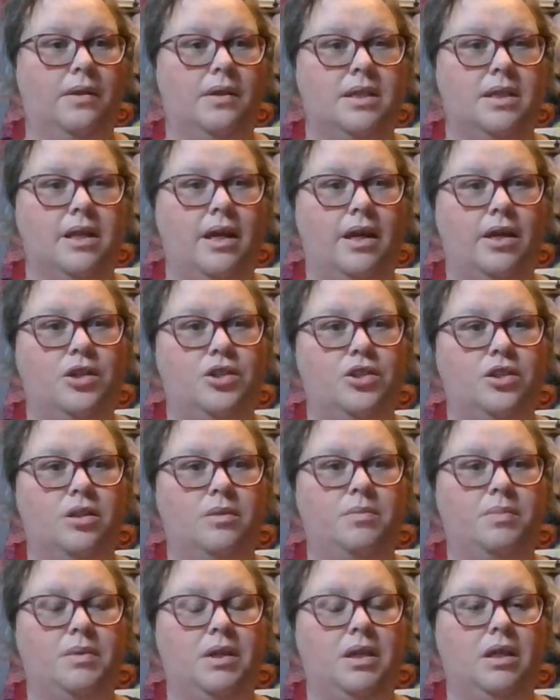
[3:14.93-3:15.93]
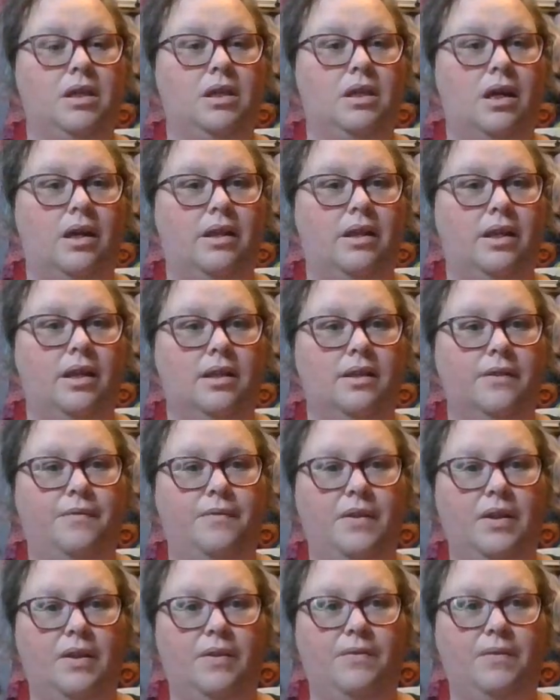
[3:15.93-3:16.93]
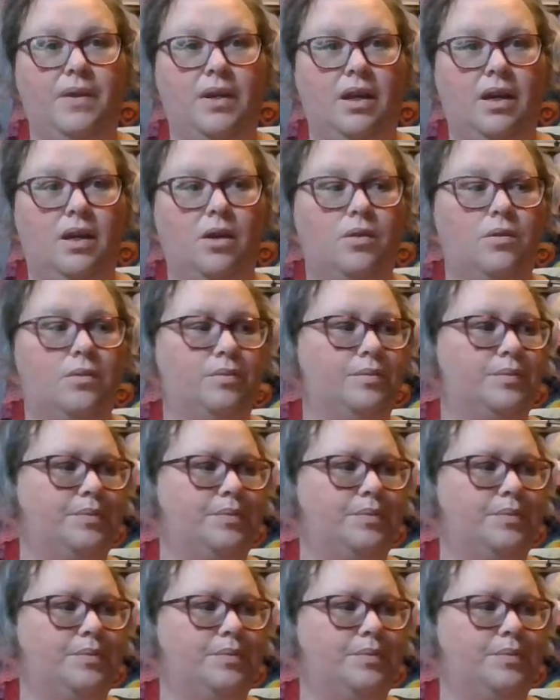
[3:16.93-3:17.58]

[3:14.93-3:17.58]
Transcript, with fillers: today should be, I think, the fifth video.